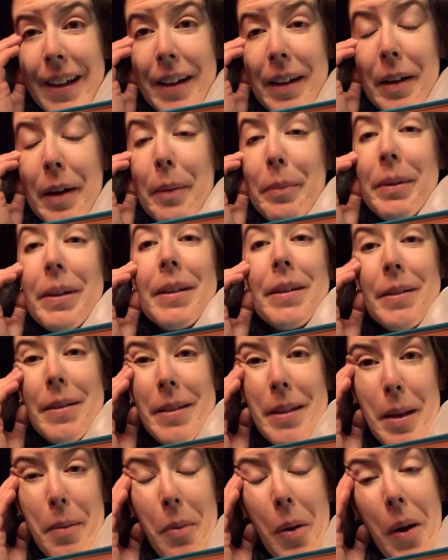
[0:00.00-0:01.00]
I'm gonna
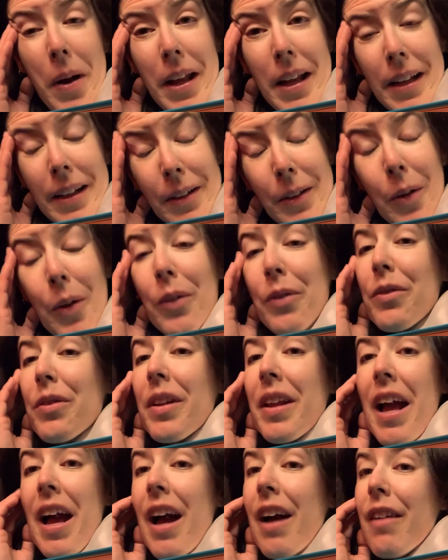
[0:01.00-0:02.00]
sleep on it and
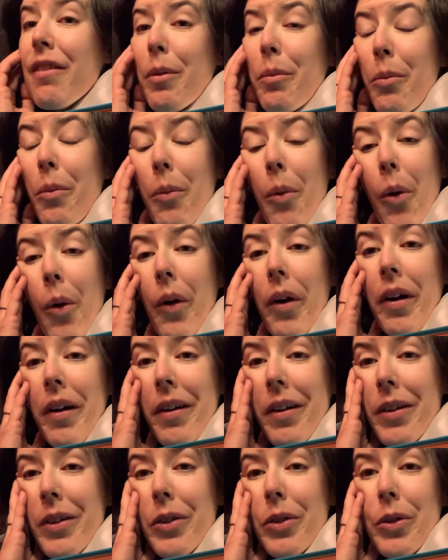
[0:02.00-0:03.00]
hopefully I have a
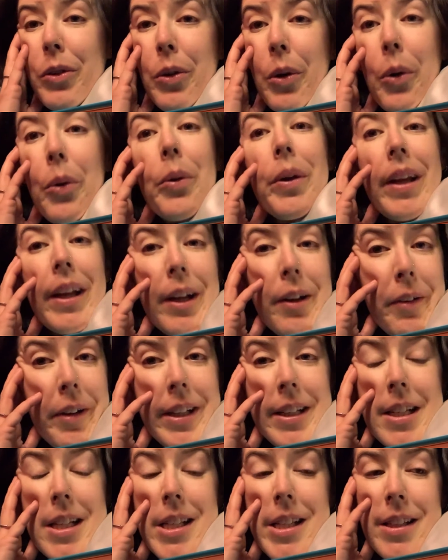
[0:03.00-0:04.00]
more
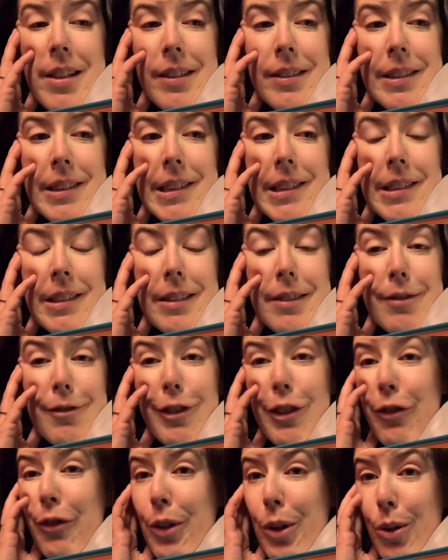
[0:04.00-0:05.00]
coherent
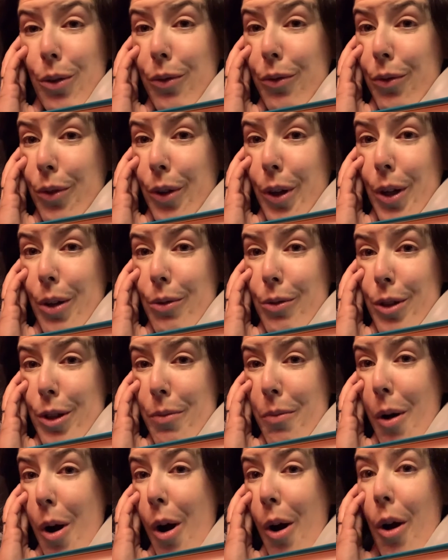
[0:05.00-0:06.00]
review for you
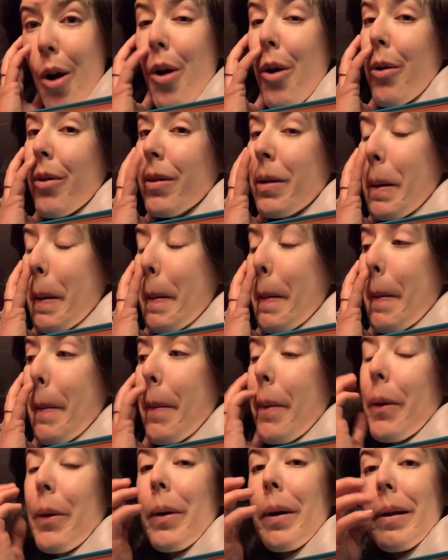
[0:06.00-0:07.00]
tomorrow
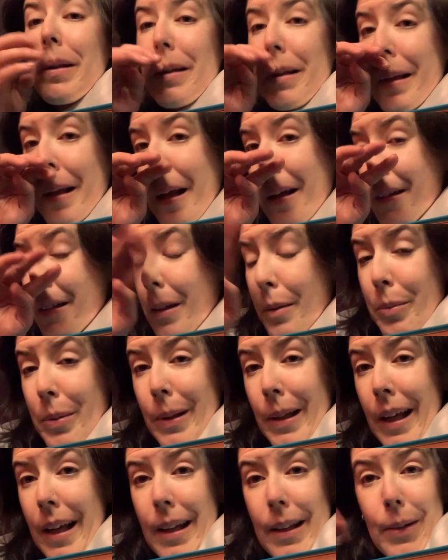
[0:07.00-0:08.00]
or in the next couple
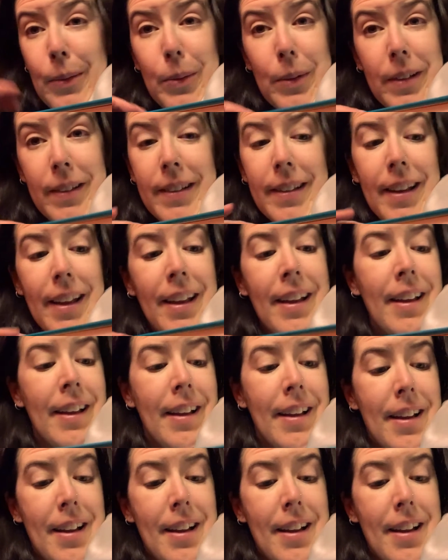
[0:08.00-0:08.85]
days, we'll see.